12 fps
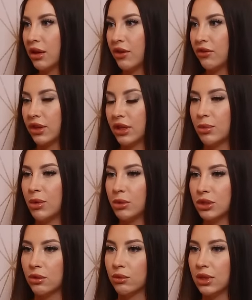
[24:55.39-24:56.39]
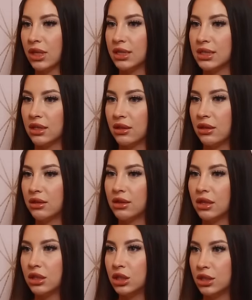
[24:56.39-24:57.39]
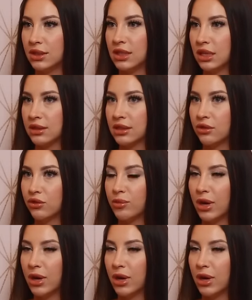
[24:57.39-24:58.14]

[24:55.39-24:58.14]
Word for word: Mm-hmm. I feel mm-hmm. like people don't realize that lo- the logistics of